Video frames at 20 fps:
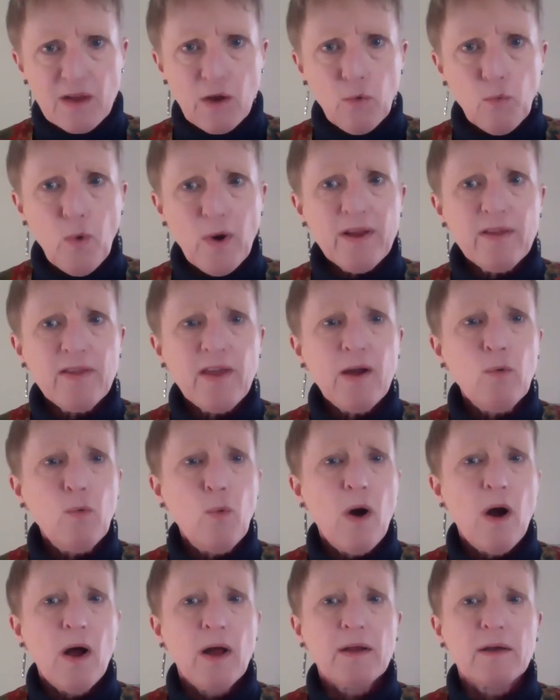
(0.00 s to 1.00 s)
What do they
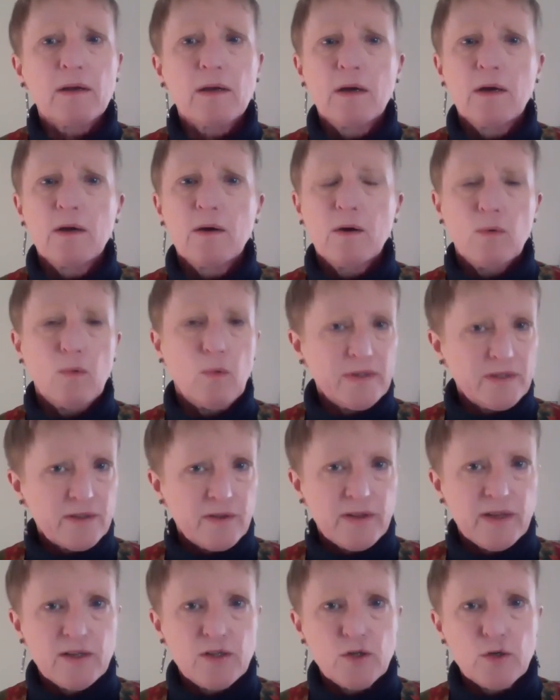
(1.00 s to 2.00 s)
want? What do
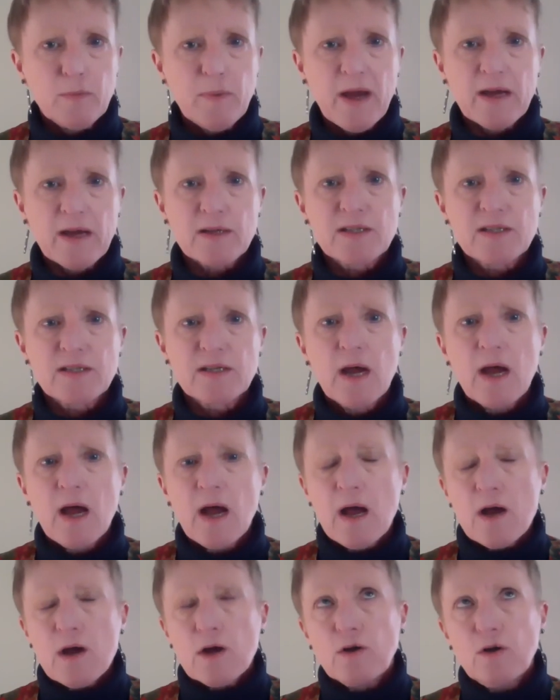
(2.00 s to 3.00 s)
they do best?
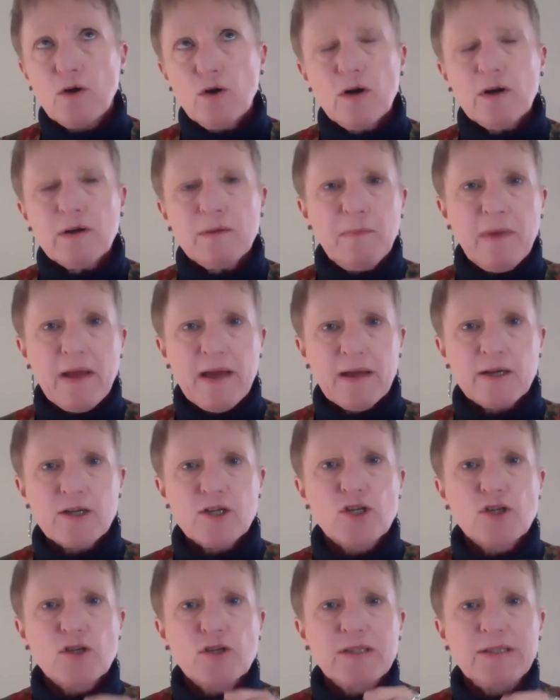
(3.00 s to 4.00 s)
Good
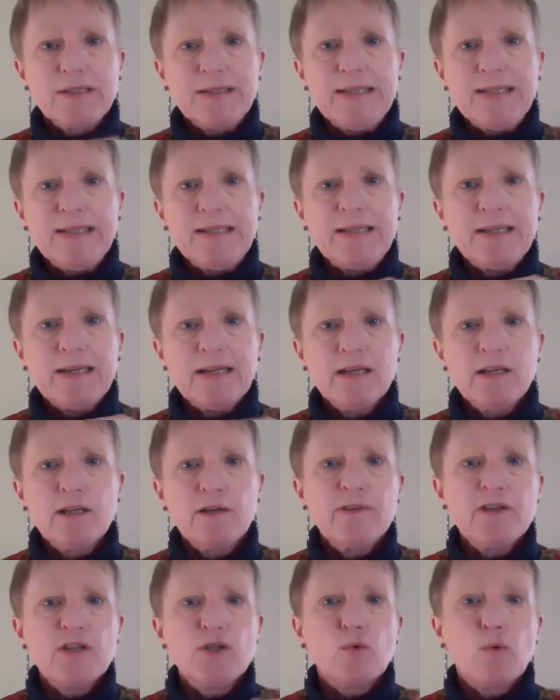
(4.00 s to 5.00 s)
managers lead
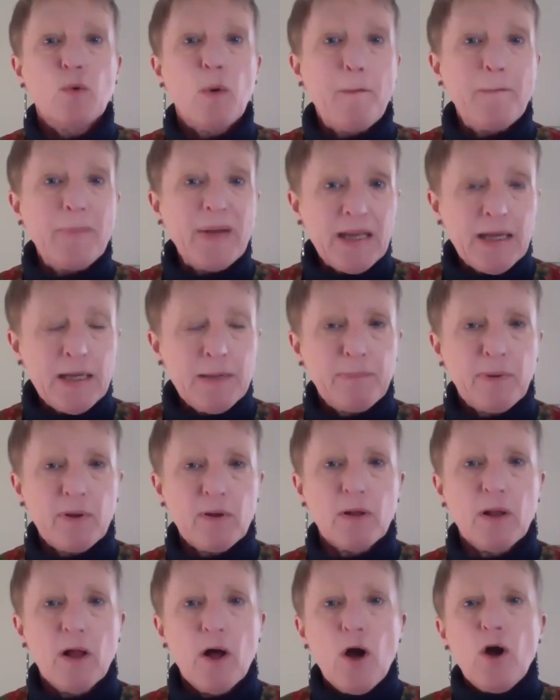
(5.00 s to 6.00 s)
individual
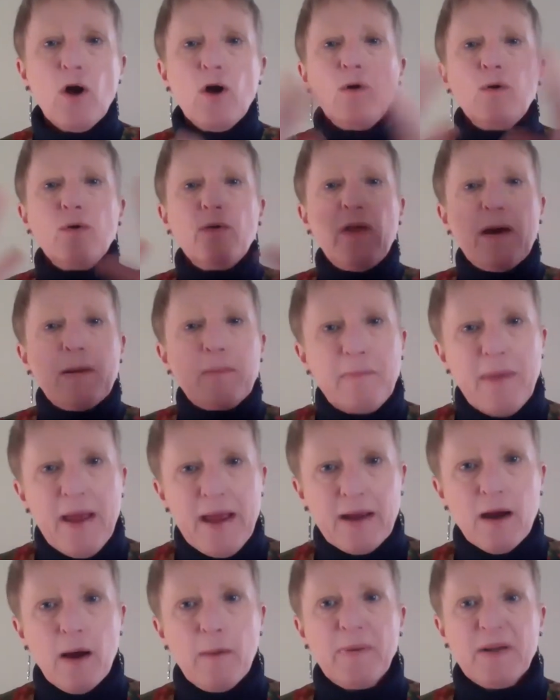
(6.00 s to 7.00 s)
people who then
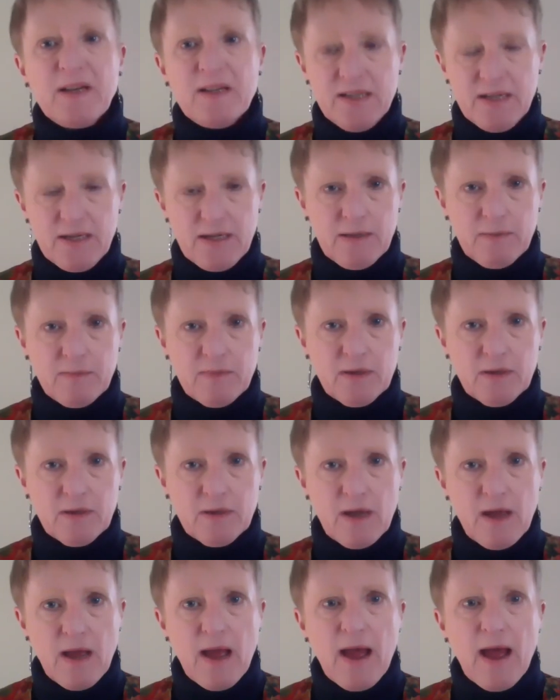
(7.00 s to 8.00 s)
make up a team.
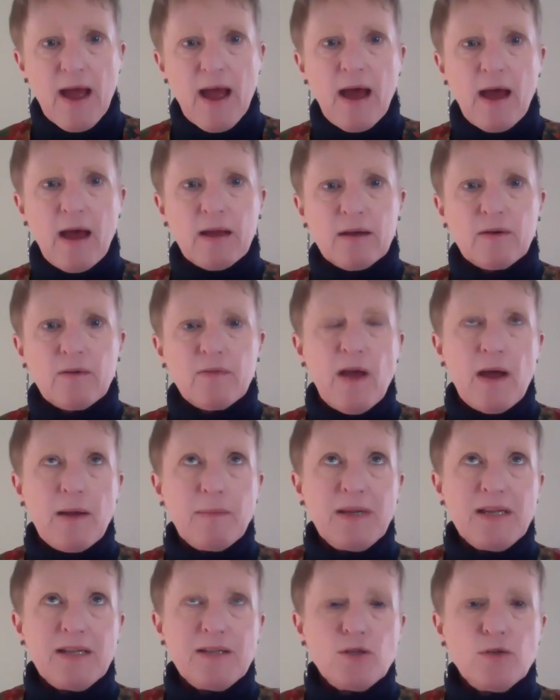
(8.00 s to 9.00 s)
And that
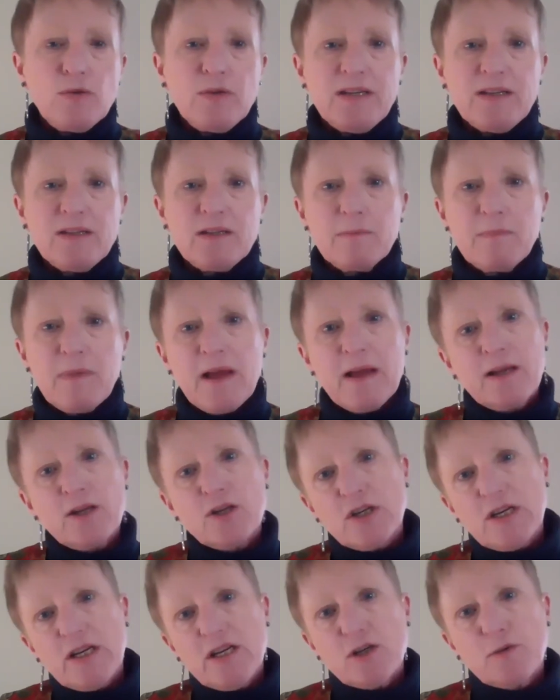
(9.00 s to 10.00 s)
means you need to
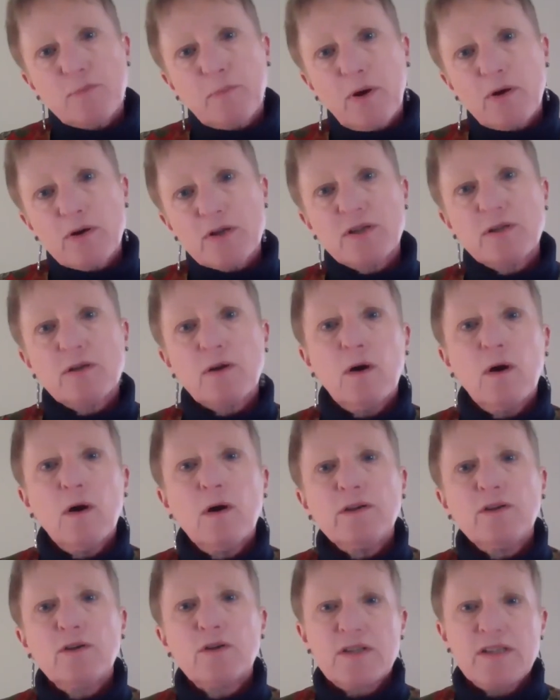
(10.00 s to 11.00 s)
manage each person
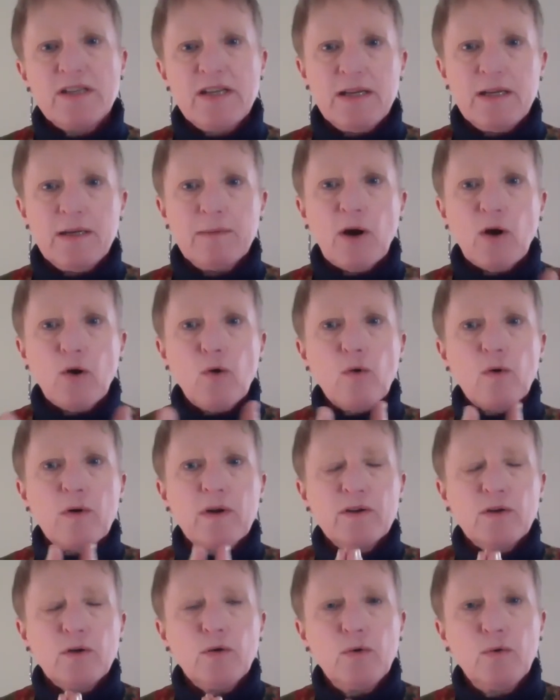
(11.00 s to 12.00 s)
on your team
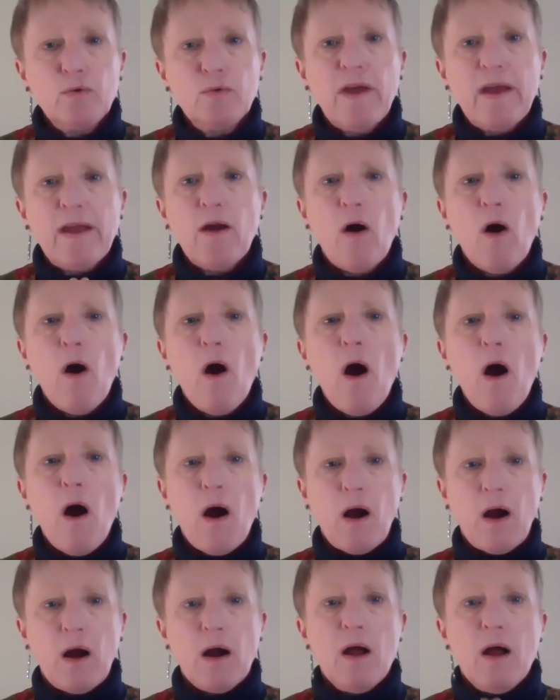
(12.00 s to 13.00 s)
according to who they
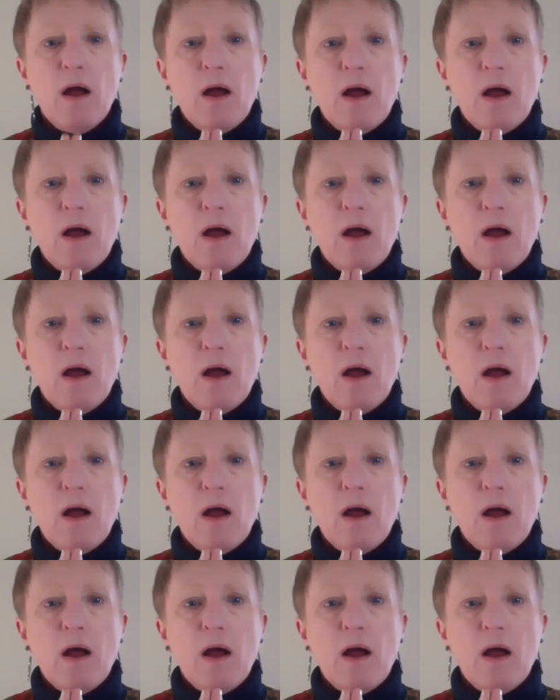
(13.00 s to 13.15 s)
are.